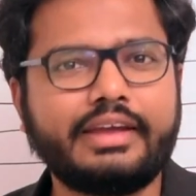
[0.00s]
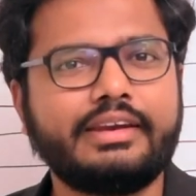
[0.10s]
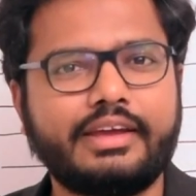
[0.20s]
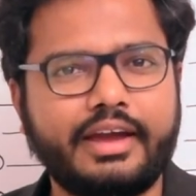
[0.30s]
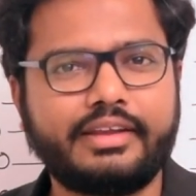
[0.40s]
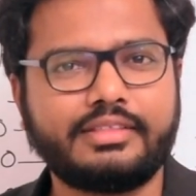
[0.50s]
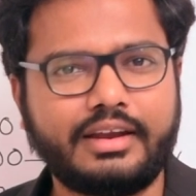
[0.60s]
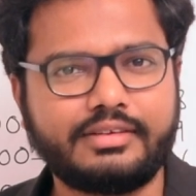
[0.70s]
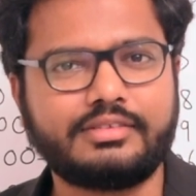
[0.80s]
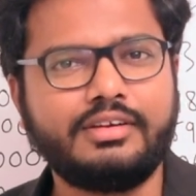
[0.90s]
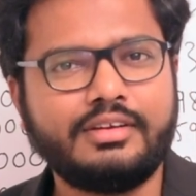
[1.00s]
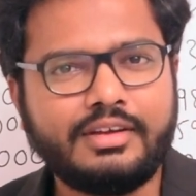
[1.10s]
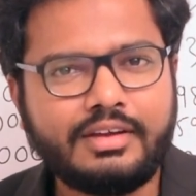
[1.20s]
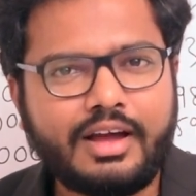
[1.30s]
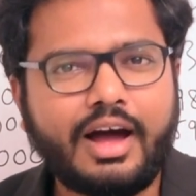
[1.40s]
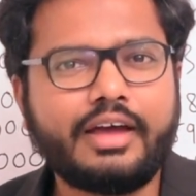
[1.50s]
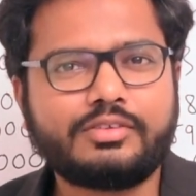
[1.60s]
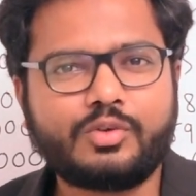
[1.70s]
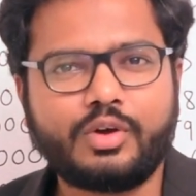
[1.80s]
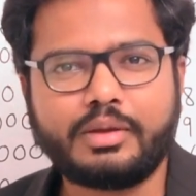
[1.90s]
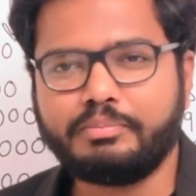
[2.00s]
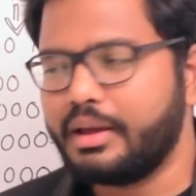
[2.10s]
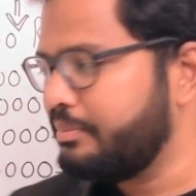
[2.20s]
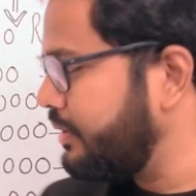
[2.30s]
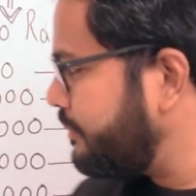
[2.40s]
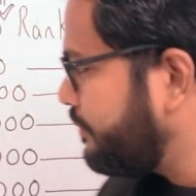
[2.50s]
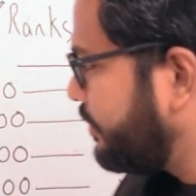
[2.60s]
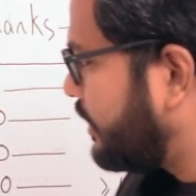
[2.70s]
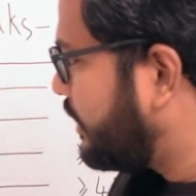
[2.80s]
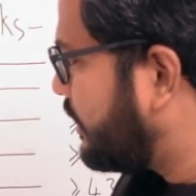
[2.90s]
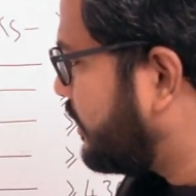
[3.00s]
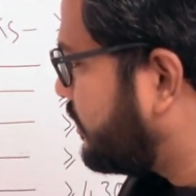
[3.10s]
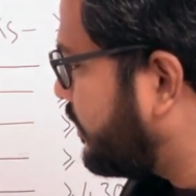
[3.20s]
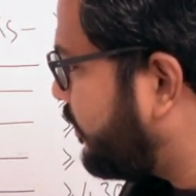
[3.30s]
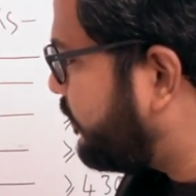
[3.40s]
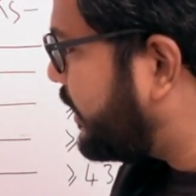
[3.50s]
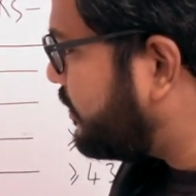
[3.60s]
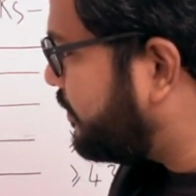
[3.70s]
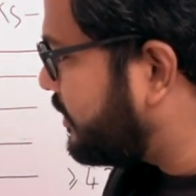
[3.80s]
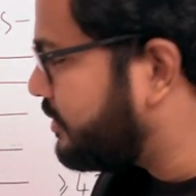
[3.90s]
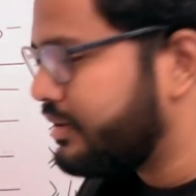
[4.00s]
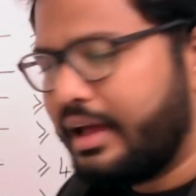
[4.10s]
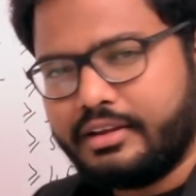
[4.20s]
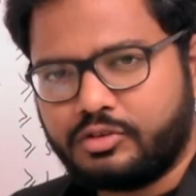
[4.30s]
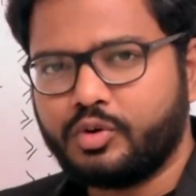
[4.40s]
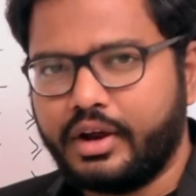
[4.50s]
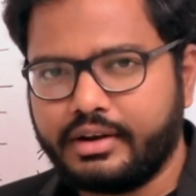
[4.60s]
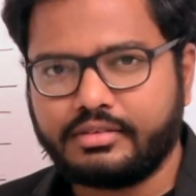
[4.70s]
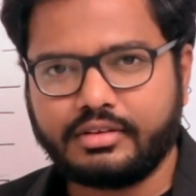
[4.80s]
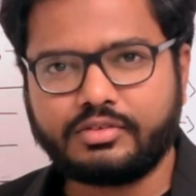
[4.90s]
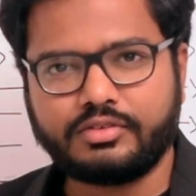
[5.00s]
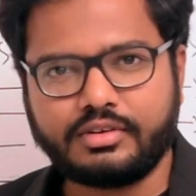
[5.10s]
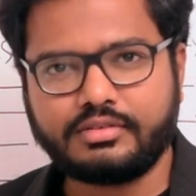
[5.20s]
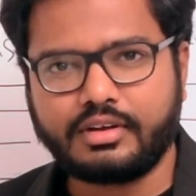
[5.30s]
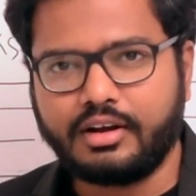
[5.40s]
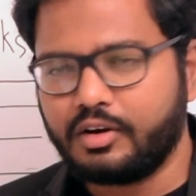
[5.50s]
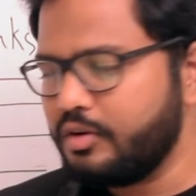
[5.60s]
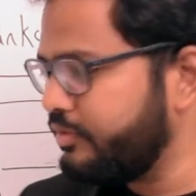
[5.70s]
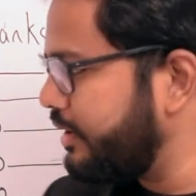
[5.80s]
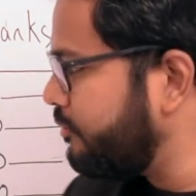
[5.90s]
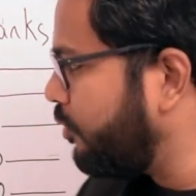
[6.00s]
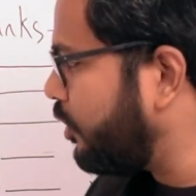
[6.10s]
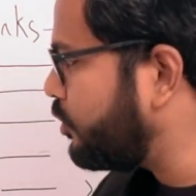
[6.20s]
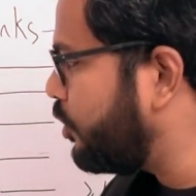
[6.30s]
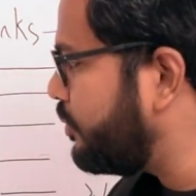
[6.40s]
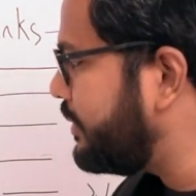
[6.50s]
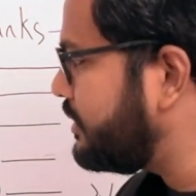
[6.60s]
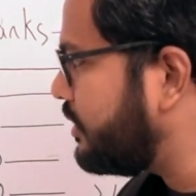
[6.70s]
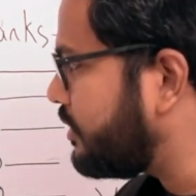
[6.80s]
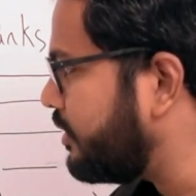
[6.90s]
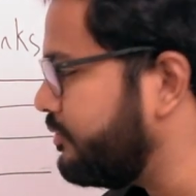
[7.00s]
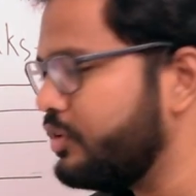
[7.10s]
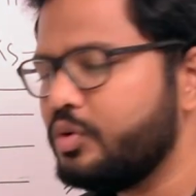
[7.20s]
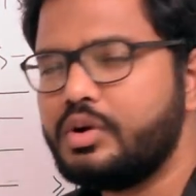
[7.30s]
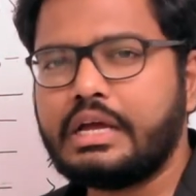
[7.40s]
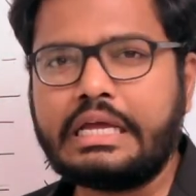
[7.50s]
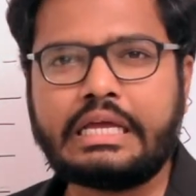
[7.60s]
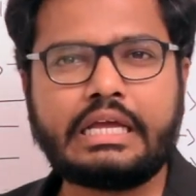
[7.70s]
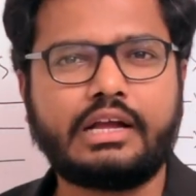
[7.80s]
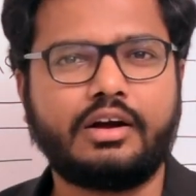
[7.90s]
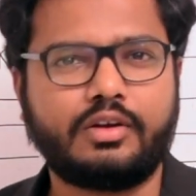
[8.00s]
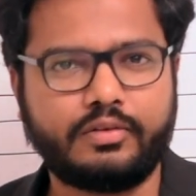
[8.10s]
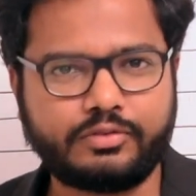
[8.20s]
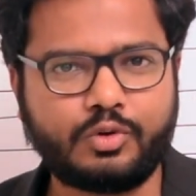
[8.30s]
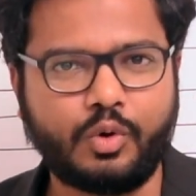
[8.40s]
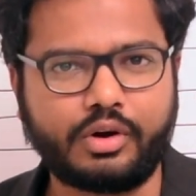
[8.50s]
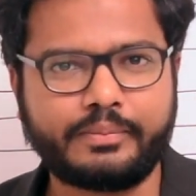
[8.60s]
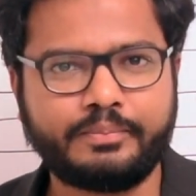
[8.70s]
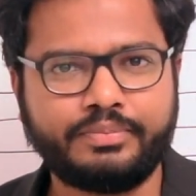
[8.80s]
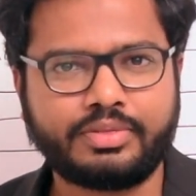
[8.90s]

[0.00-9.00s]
indicating that it's a high scoring paper. The 50th percentile is 286, which is the cutoff. And what could be the reviewed cutoff score?